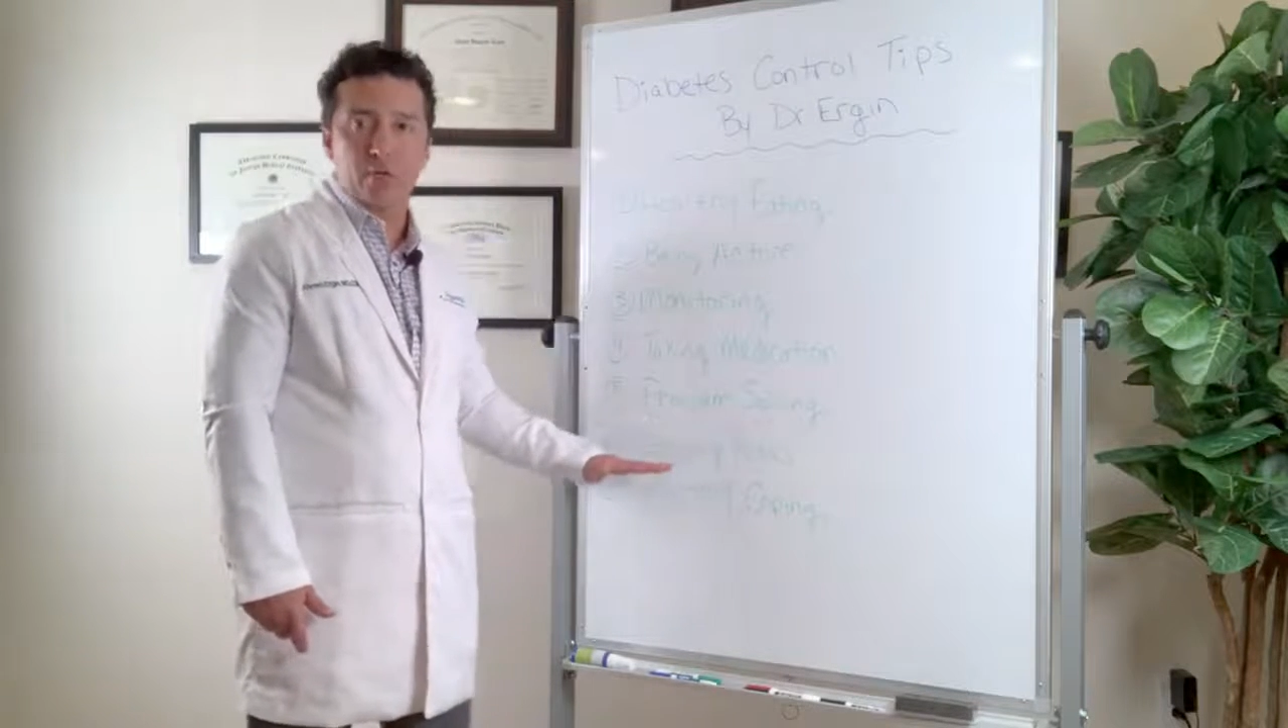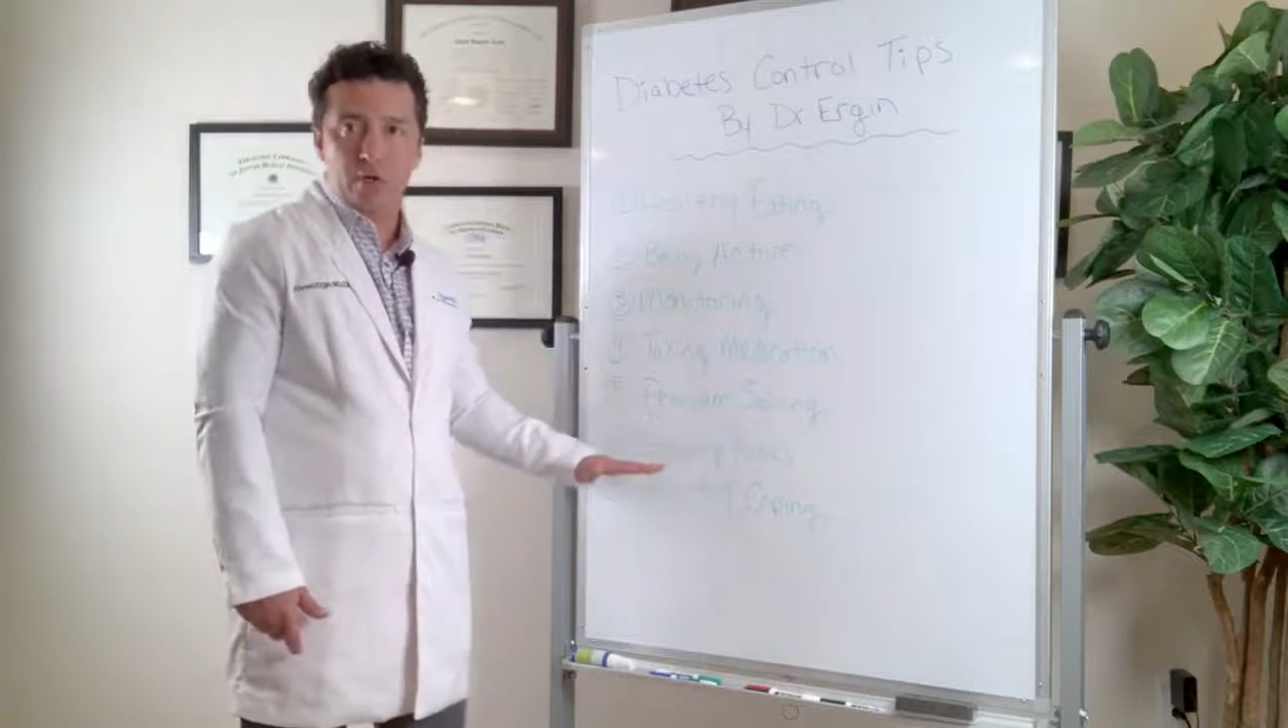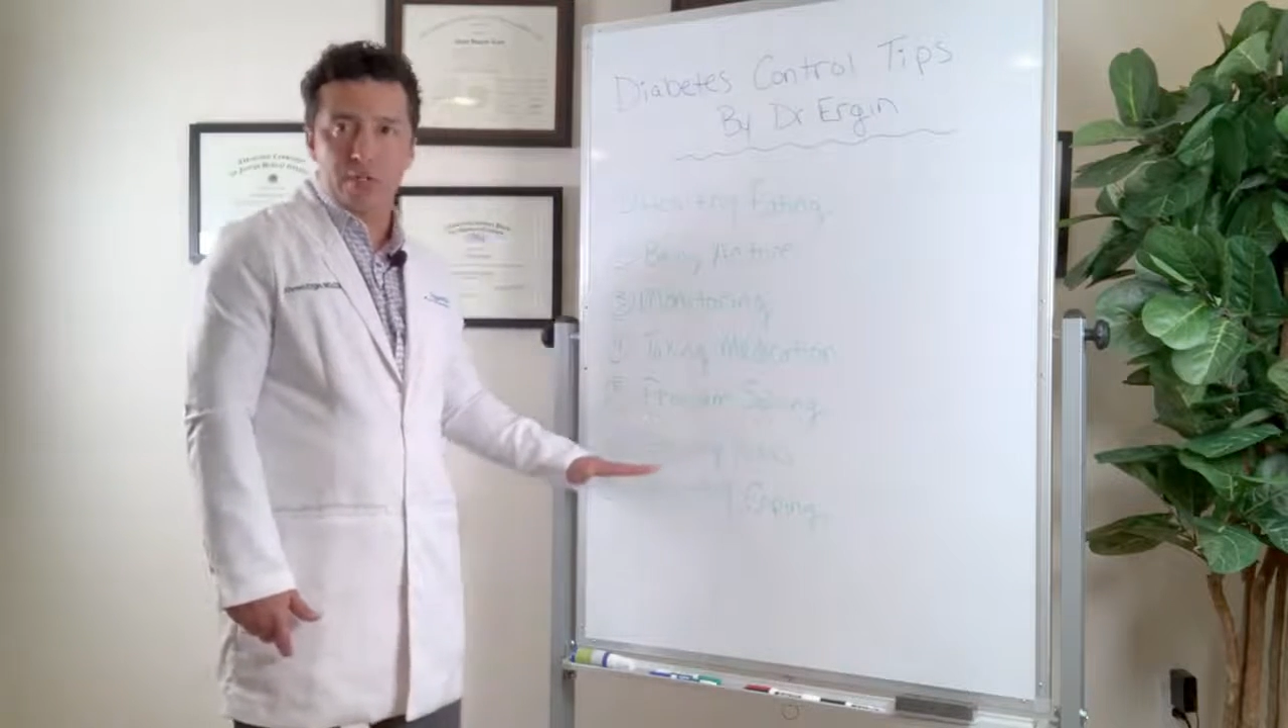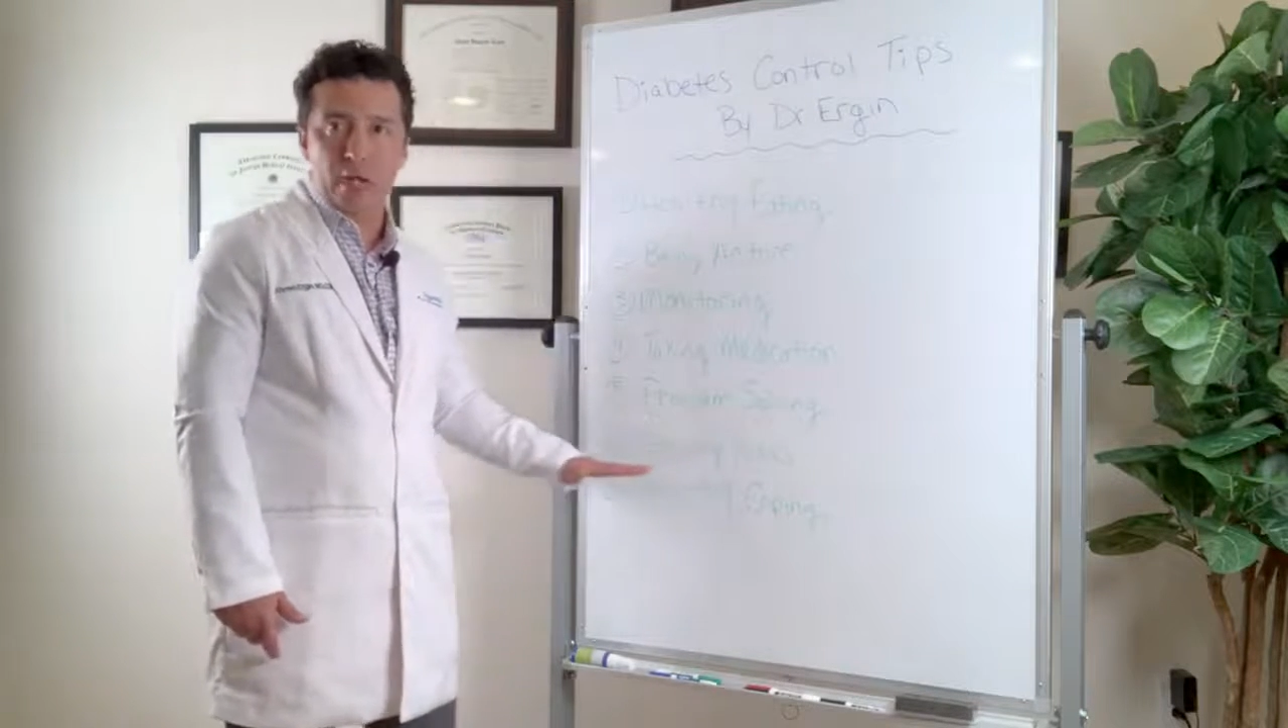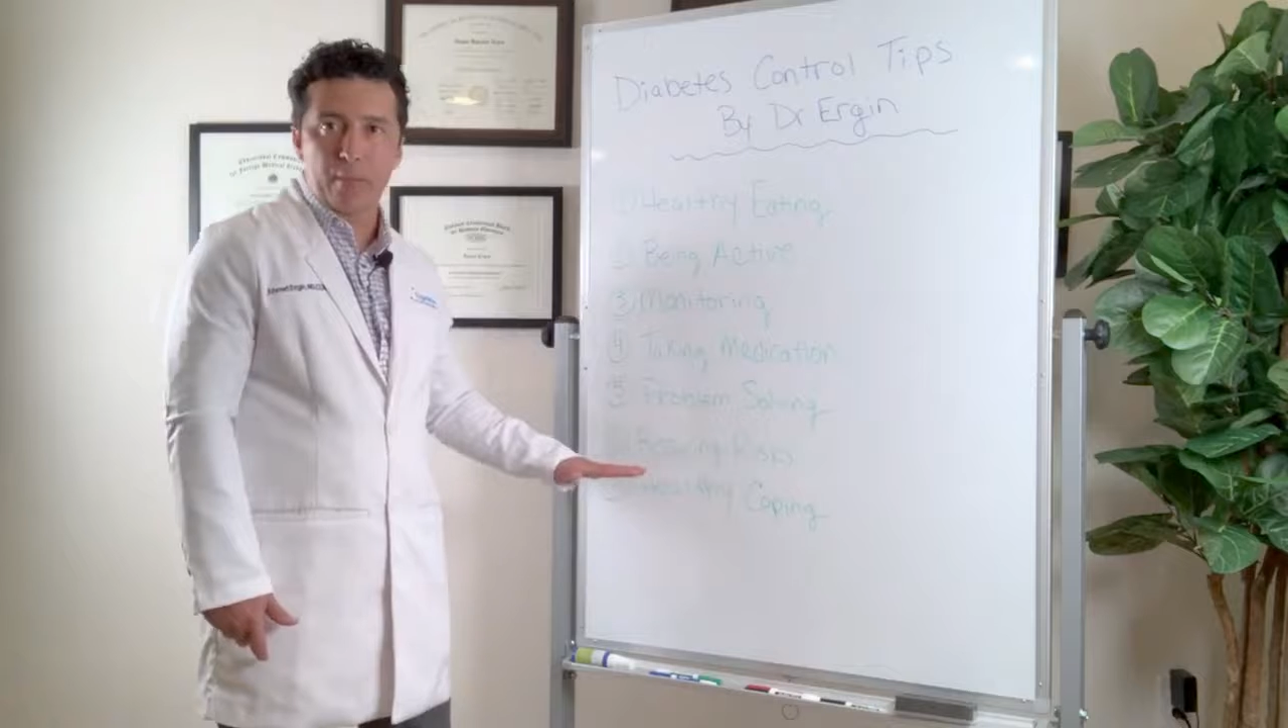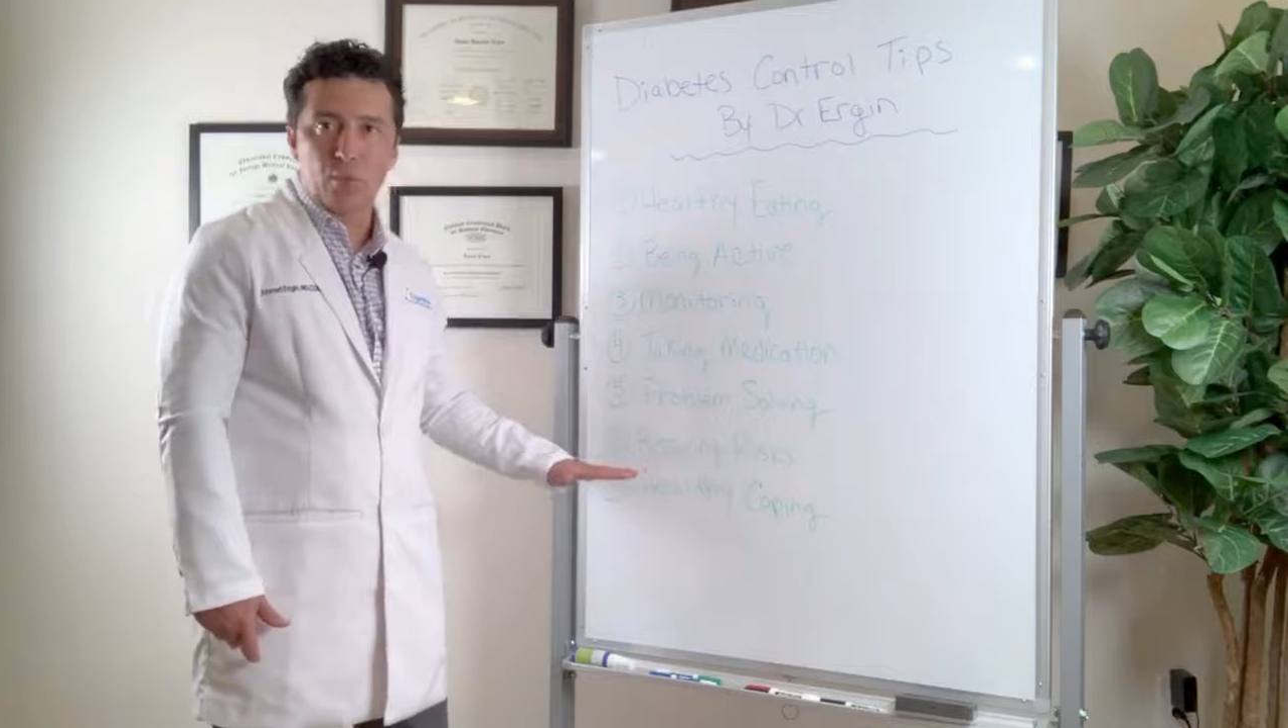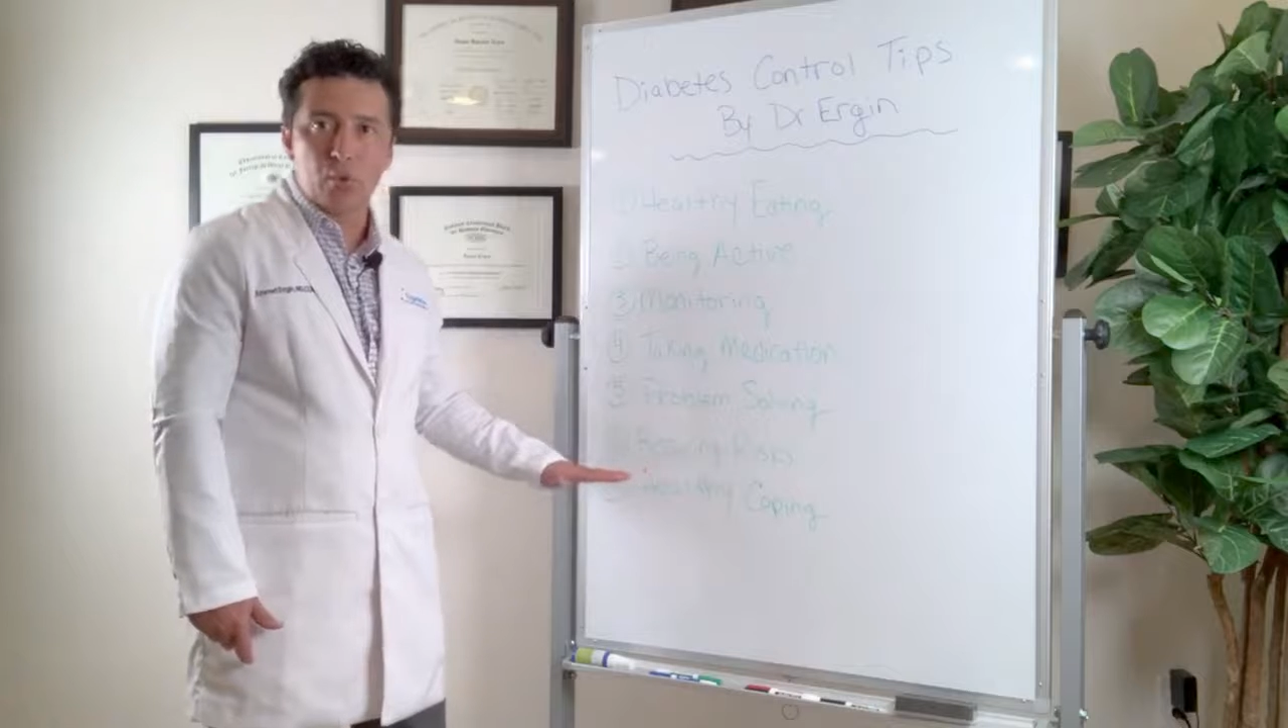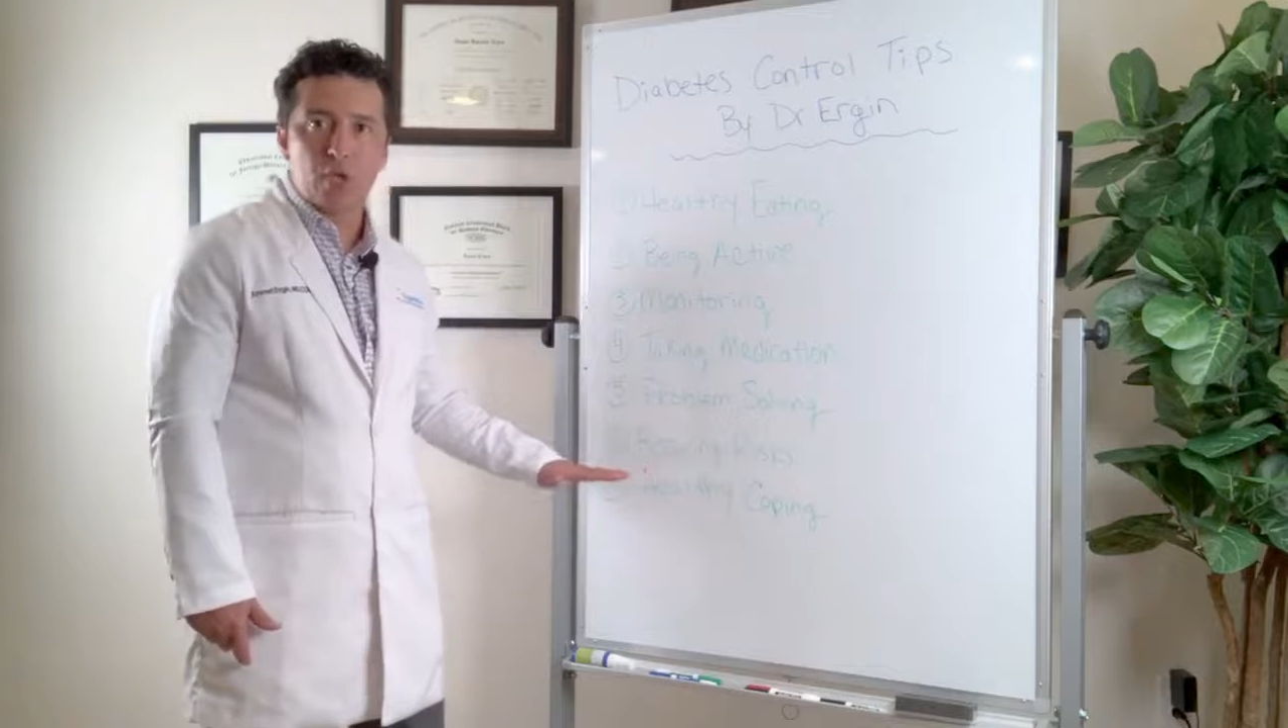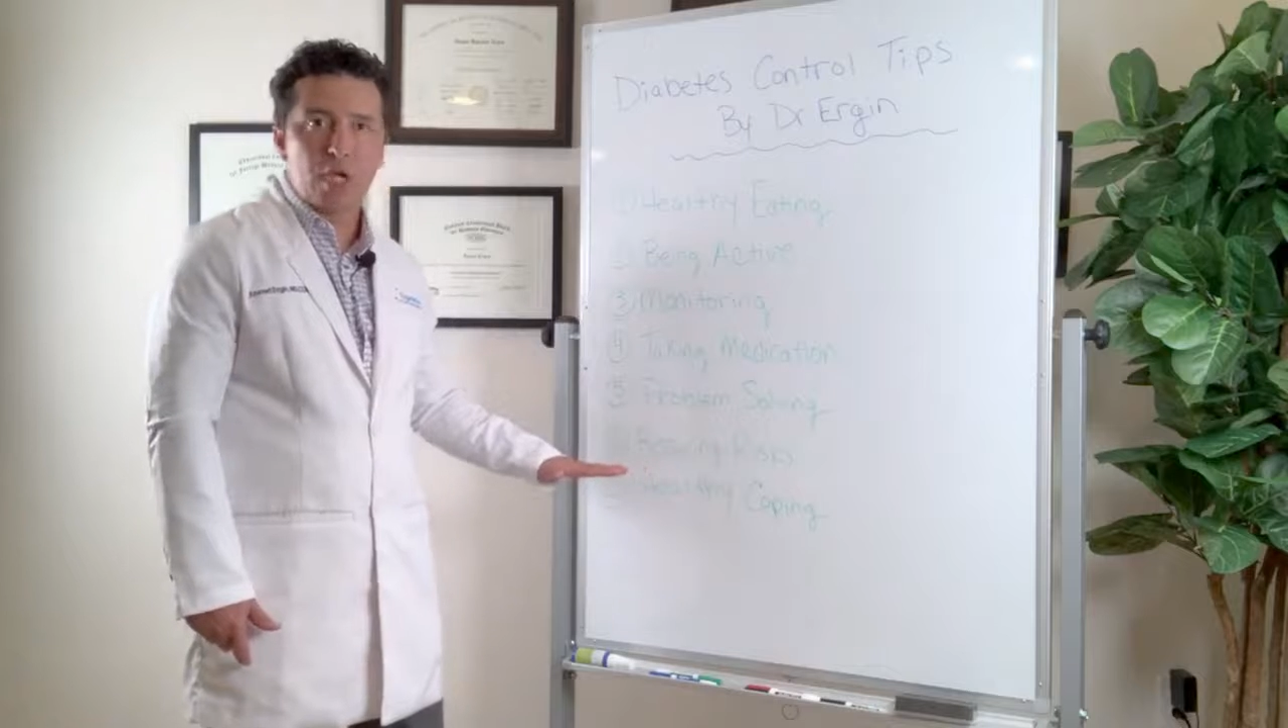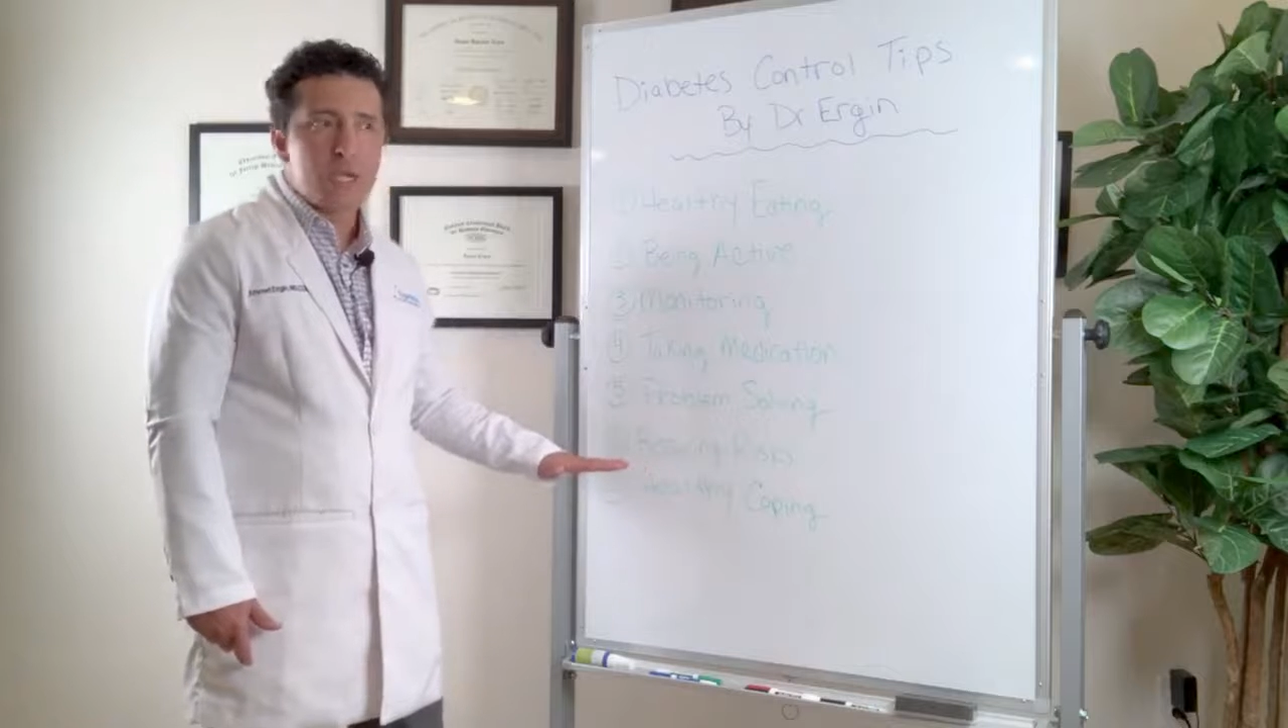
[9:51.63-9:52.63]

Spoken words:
for example,